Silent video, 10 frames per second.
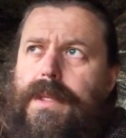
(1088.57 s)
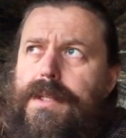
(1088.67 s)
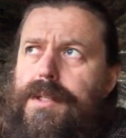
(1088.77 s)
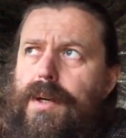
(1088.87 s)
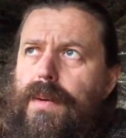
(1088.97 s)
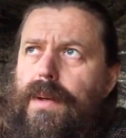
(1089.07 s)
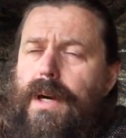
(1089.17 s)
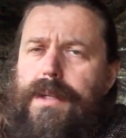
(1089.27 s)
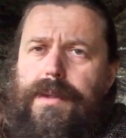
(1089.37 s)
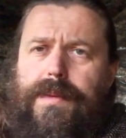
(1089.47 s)
So
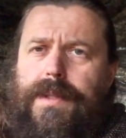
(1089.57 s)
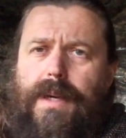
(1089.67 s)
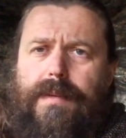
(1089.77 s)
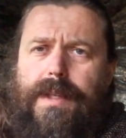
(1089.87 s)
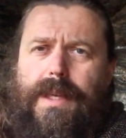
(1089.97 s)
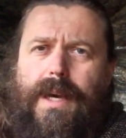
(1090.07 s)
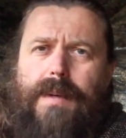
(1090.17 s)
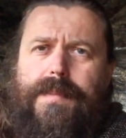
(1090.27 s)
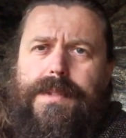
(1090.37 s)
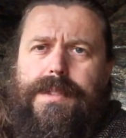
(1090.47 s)
I don't have any
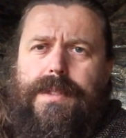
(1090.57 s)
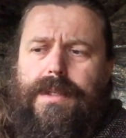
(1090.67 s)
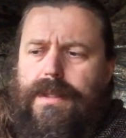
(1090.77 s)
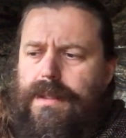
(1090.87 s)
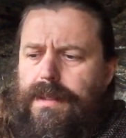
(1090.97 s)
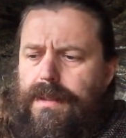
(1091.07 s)
apps uh,